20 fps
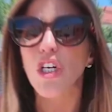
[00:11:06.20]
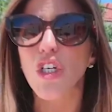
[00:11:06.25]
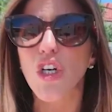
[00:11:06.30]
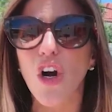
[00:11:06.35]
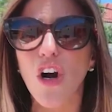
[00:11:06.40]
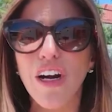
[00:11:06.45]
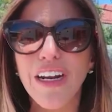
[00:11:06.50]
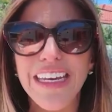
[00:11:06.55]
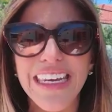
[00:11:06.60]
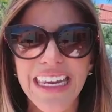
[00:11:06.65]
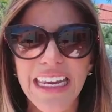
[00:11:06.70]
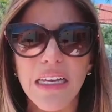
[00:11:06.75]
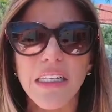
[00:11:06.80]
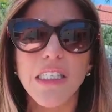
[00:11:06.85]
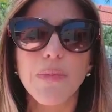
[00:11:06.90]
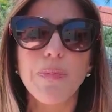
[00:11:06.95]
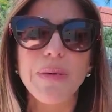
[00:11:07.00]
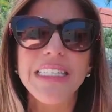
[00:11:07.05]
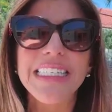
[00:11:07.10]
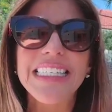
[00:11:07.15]
targeting
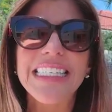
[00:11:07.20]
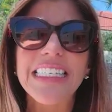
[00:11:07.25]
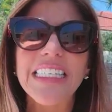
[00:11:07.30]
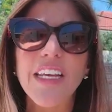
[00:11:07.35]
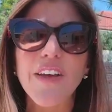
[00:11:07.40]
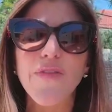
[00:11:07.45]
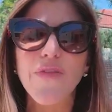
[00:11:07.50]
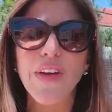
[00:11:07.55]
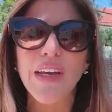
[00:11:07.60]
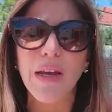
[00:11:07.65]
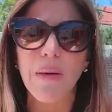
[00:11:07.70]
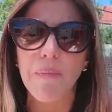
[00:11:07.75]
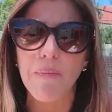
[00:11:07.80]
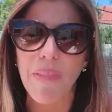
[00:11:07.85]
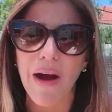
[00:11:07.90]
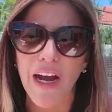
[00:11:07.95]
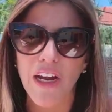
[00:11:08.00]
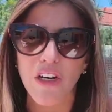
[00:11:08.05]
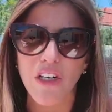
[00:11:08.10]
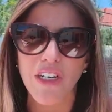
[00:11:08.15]
specific
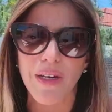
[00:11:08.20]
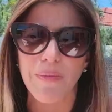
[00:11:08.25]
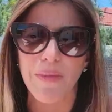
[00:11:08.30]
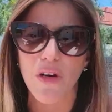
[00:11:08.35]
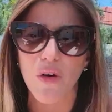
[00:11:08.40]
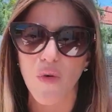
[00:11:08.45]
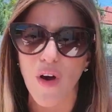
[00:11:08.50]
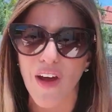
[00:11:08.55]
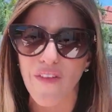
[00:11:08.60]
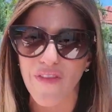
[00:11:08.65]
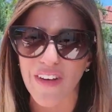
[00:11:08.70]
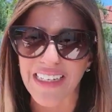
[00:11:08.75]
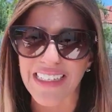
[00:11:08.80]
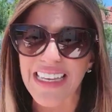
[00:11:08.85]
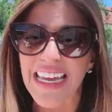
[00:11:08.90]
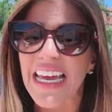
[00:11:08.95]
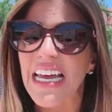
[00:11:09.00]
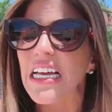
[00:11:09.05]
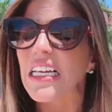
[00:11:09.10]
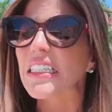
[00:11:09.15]
buyer demographics,
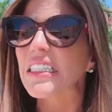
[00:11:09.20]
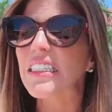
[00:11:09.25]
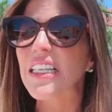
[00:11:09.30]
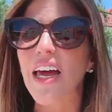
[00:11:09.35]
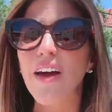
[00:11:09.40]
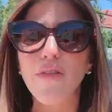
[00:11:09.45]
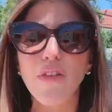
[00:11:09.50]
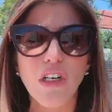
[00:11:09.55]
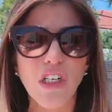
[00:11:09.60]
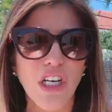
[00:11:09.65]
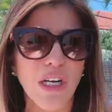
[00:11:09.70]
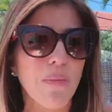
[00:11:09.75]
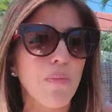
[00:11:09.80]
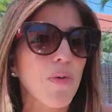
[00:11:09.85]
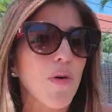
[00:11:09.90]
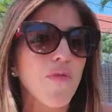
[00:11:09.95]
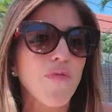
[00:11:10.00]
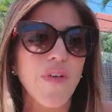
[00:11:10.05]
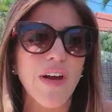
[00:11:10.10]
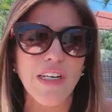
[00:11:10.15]
leveraging
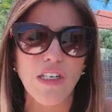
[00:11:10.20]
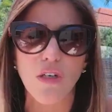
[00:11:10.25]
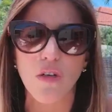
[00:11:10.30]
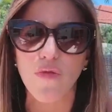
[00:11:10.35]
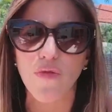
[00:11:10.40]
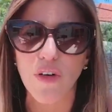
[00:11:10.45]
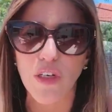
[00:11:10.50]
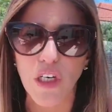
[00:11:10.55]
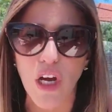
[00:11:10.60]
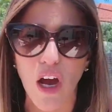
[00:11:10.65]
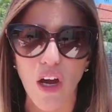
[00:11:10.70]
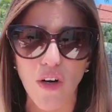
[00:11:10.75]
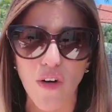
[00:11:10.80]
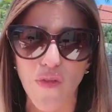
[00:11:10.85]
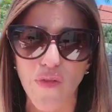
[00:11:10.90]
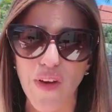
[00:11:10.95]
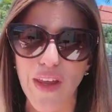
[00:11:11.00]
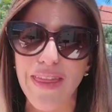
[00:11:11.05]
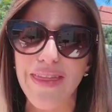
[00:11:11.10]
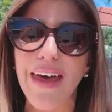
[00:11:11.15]
professional
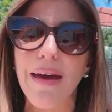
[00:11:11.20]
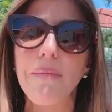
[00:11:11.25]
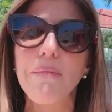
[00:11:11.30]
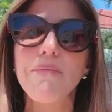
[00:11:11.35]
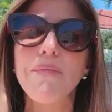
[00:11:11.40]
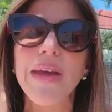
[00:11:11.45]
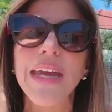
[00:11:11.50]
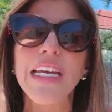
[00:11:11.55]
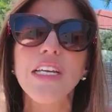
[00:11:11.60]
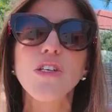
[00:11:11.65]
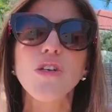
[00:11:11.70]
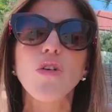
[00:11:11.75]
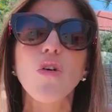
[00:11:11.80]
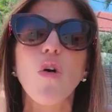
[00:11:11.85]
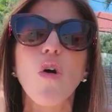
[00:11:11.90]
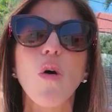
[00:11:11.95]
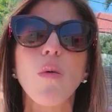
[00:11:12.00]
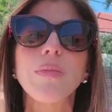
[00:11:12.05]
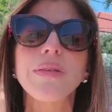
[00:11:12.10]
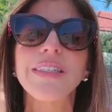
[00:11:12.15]
photography that makes your
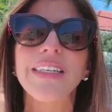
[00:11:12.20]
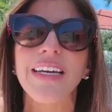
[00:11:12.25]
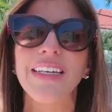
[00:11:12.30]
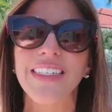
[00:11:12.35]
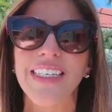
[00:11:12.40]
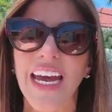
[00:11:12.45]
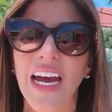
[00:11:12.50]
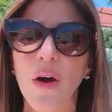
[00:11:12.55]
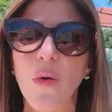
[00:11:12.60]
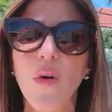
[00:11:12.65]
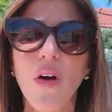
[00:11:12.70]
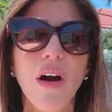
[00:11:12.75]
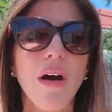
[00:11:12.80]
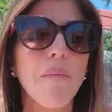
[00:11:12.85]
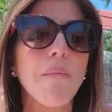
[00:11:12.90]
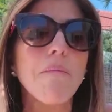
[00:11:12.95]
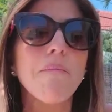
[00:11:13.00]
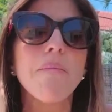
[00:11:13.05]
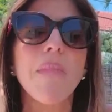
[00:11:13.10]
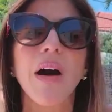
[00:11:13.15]
home stand out
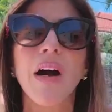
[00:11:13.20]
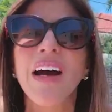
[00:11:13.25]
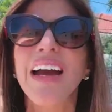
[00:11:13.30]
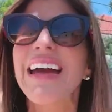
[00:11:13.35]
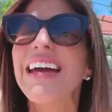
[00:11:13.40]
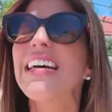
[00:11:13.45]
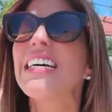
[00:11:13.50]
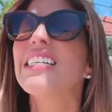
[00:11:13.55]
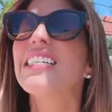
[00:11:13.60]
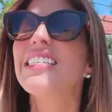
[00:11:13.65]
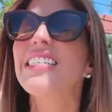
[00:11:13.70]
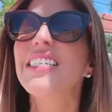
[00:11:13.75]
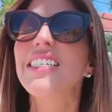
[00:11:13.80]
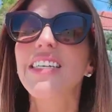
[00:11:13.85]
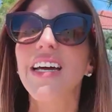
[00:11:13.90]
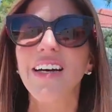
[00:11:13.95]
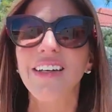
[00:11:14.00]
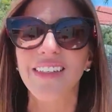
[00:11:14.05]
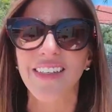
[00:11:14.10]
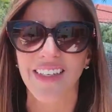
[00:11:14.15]
among
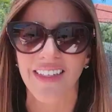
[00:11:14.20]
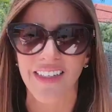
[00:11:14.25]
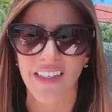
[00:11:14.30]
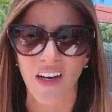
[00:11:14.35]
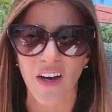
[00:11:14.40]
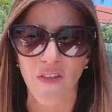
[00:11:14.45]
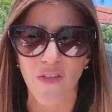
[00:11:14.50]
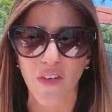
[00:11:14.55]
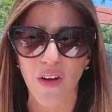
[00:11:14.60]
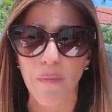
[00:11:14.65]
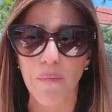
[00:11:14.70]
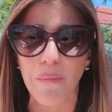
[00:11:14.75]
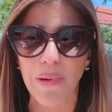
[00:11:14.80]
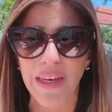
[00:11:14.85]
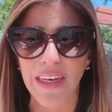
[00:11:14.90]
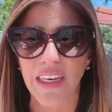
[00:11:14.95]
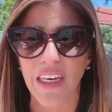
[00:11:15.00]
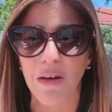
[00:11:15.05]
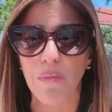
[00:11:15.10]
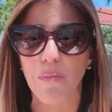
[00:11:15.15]
dozens of
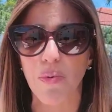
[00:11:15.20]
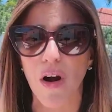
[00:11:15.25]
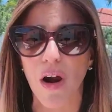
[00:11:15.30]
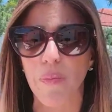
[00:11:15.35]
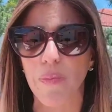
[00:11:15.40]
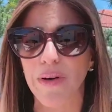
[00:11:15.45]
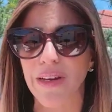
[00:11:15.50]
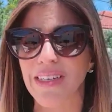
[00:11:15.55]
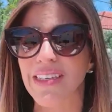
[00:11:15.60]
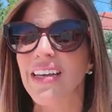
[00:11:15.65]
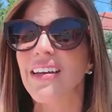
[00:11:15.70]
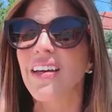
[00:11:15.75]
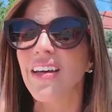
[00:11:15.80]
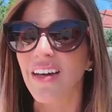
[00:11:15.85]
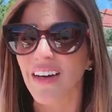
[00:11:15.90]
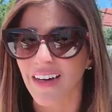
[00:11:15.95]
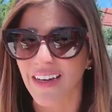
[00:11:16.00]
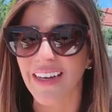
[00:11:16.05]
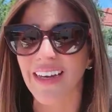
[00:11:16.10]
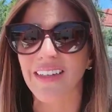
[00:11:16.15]
competing properties
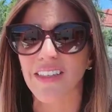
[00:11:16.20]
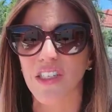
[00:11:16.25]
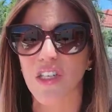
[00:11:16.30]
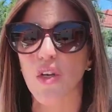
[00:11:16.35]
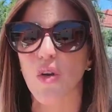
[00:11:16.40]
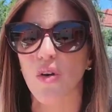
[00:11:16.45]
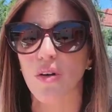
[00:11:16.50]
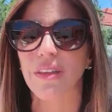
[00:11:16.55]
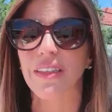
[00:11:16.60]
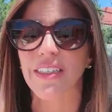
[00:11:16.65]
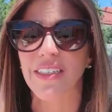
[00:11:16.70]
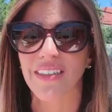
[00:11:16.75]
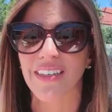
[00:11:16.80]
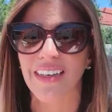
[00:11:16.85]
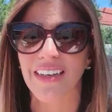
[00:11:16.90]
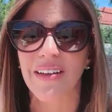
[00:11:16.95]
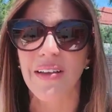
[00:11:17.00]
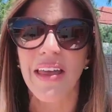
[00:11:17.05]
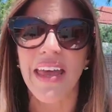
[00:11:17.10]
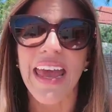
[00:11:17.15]
against your
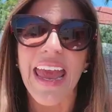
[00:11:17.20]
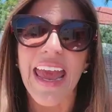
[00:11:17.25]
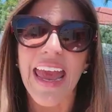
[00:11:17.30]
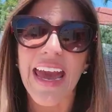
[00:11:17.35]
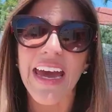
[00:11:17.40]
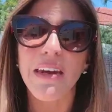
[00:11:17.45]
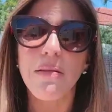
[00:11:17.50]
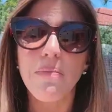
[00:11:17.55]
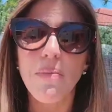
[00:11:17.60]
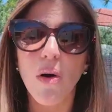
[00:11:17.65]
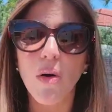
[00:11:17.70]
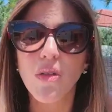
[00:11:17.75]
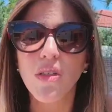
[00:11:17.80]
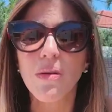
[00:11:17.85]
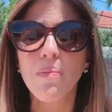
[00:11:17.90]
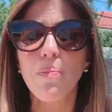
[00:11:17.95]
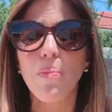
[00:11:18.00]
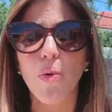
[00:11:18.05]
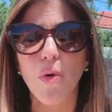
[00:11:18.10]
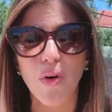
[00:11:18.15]
listing. And most
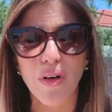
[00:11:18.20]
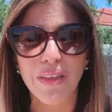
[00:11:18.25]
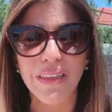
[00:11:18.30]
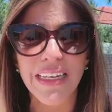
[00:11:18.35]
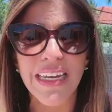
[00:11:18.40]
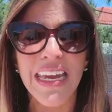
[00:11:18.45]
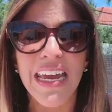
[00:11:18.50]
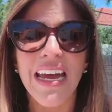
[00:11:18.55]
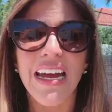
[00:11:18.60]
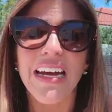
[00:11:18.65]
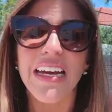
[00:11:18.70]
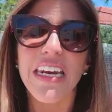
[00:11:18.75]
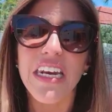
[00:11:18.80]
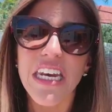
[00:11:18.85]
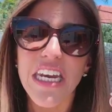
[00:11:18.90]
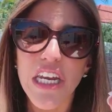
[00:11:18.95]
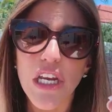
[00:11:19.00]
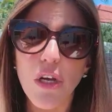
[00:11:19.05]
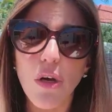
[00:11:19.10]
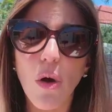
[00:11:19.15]
importantly,
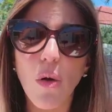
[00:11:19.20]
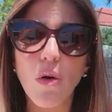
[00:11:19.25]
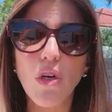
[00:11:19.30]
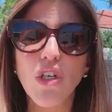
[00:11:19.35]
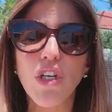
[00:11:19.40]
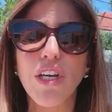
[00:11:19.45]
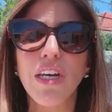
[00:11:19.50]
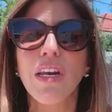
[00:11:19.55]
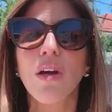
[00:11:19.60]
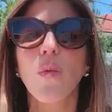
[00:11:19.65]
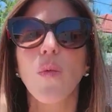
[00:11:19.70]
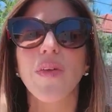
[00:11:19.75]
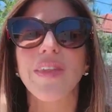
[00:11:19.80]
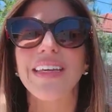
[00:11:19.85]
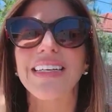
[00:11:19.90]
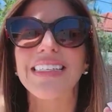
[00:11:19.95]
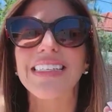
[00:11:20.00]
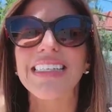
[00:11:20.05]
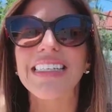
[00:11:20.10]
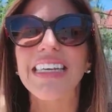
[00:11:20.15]
negotiating with
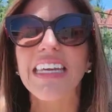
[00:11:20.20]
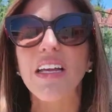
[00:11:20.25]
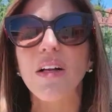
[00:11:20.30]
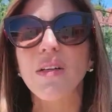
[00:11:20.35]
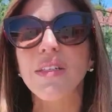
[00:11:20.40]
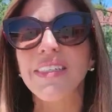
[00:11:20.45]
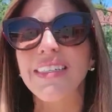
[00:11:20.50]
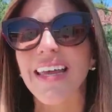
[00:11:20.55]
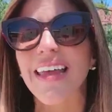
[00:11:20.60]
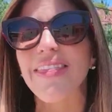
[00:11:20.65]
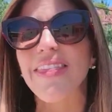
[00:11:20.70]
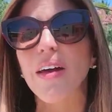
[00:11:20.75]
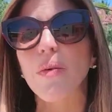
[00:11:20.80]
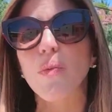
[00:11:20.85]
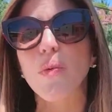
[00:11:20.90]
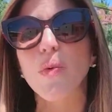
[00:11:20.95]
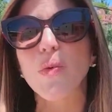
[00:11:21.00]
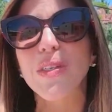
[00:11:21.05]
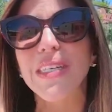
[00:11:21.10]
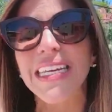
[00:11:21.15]
a skill set that
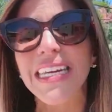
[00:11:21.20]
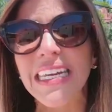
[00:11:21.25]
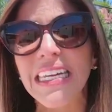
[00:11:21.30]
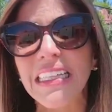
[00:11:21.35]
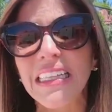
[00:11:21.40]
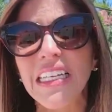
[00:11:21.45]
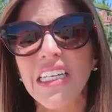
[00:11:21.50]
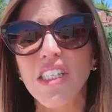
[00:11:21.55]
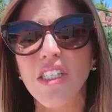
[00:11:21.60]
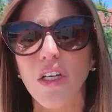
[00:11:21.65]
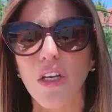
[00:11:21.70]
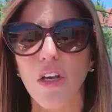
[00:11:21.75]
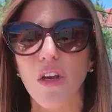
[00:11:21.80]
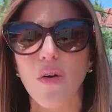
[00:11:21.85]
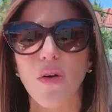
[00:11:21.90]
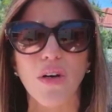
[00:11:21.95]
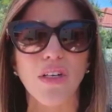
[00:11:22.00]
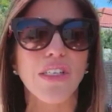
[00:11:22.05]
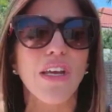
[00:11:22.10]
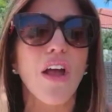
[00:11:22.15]
routinely
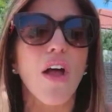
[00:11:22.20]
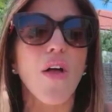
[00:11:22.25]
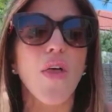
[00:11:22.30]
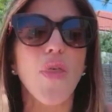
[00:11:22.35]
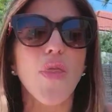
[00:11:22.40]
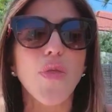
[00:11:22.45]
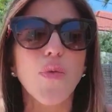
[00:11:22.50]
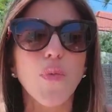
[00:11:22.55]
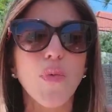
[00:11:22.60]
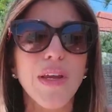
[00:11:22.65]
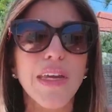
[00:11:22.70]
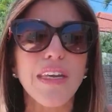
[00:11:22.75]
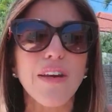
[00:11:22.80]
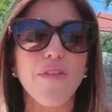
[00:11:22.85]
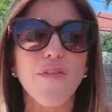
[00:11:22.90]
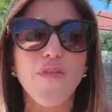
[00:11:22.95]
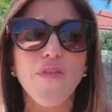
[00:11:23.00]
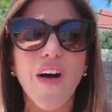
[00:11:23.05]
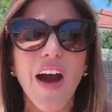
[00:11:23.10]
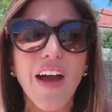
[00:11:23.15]
secures 3 to
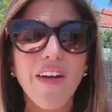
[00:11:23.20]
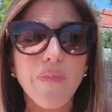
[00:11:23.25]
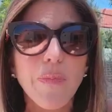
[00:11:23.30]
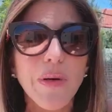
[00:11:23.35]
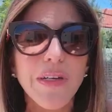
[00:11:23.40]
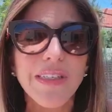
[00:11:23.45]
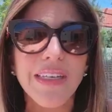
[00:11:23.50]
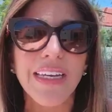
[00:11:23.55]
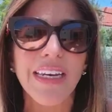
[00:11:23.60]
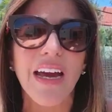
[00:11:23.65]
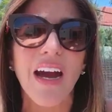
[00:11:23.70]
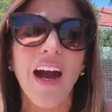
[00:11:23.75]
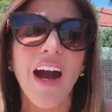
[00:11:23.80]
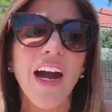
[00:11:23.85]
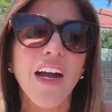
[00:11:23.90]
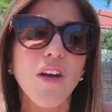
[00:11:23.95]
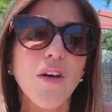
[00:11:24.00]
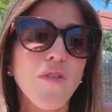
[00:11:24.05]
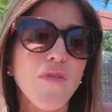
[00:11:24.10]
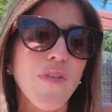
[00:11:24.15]
5%
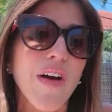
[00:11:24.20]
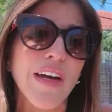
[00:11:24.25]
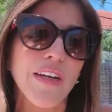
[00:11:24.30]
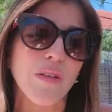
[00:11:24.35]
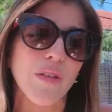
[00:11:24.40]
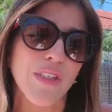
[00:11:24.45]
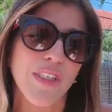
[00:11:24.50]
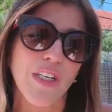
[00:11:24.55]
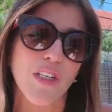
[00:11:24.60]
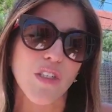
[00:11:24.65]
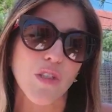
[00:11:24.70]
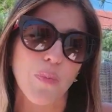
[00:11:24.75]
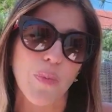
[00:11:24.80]
higher final sales